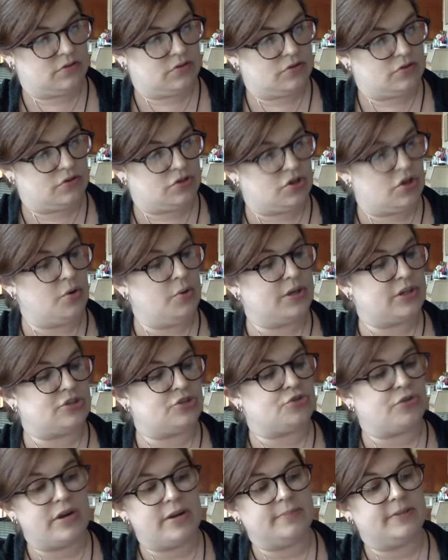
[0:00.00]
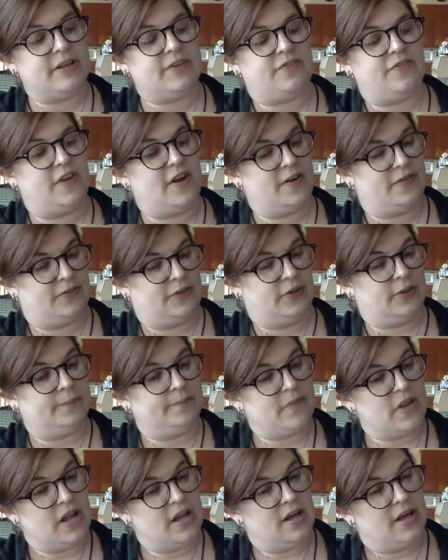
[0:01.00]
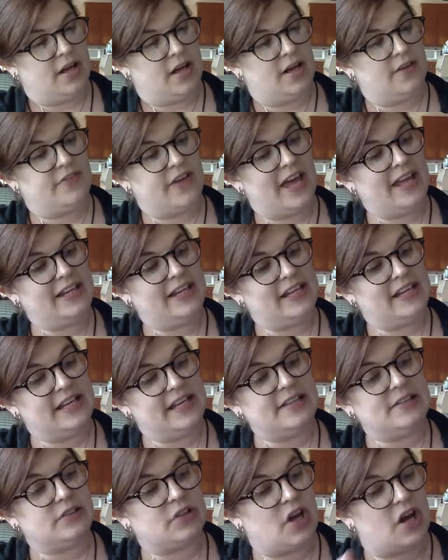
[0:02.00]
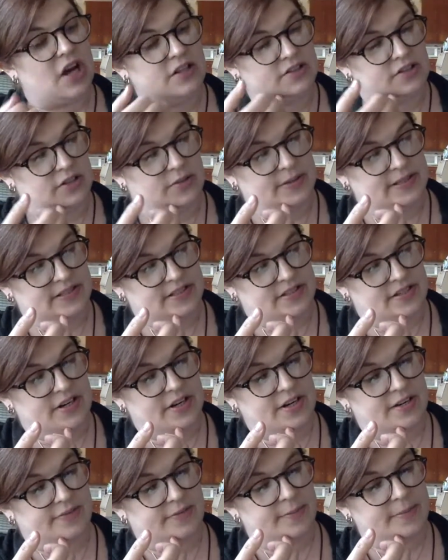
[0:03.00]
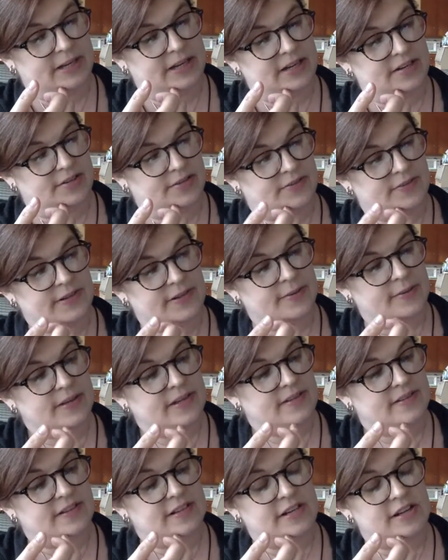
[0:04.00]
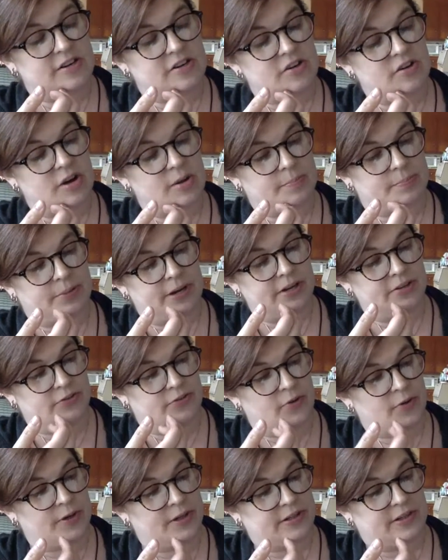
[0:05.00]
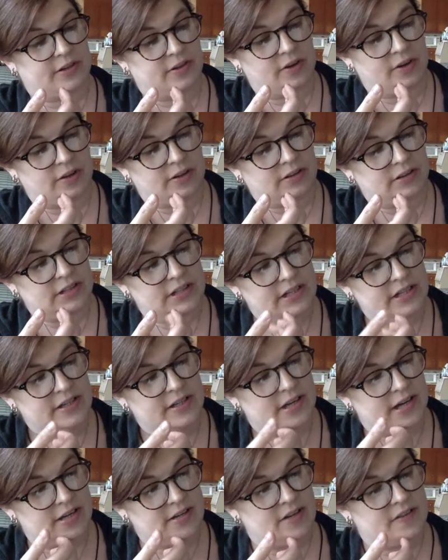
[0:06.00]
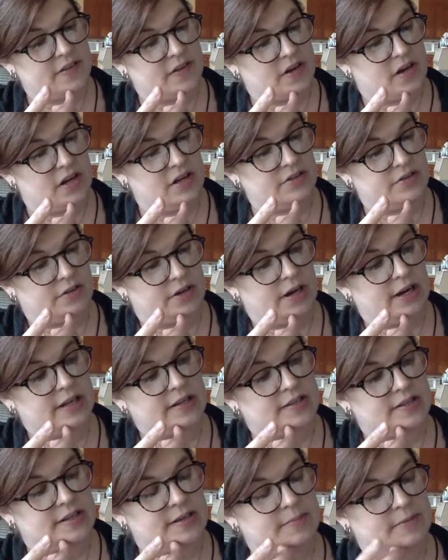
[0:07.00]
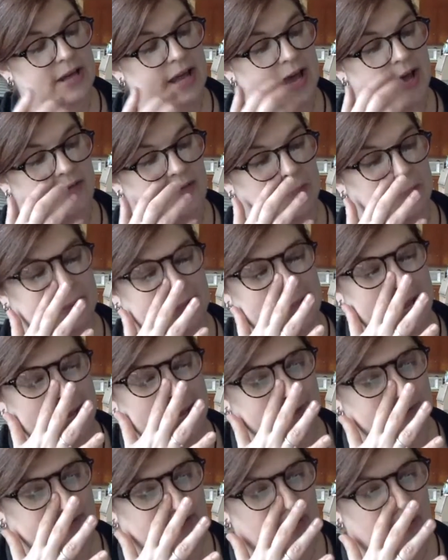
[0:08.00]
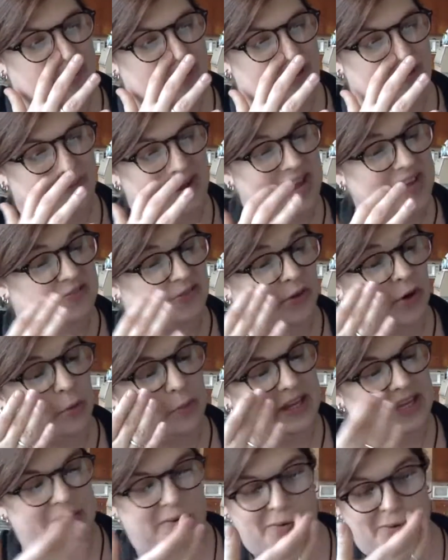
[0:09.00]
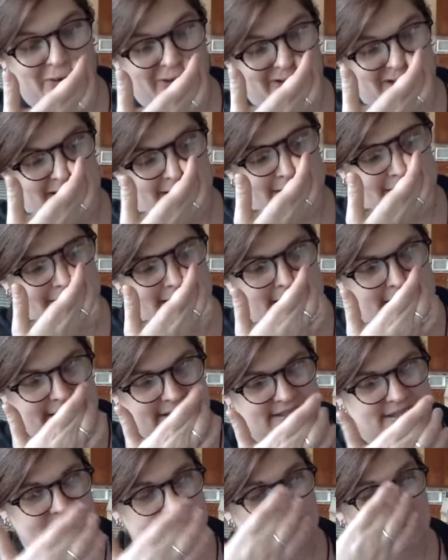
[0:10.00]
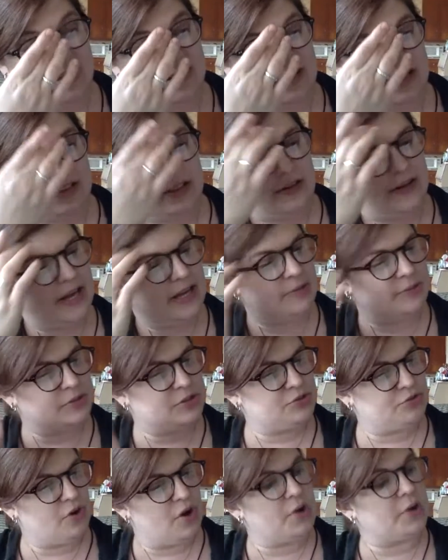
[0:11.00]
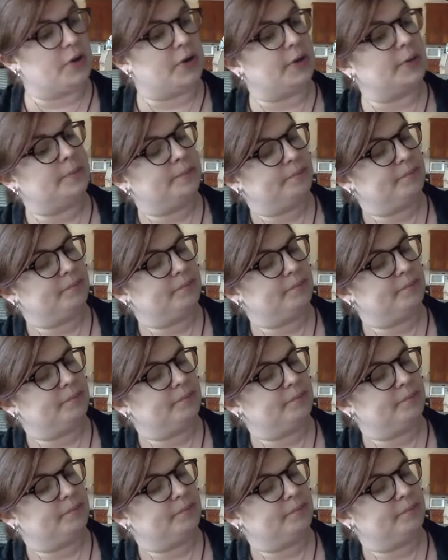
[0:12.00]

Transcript: so extremely fearful of any ill consequence to her from an interview that he did not press for it at all, and on the contrary seemed to have a plan of going away for a week or 10 days till her head was stronger.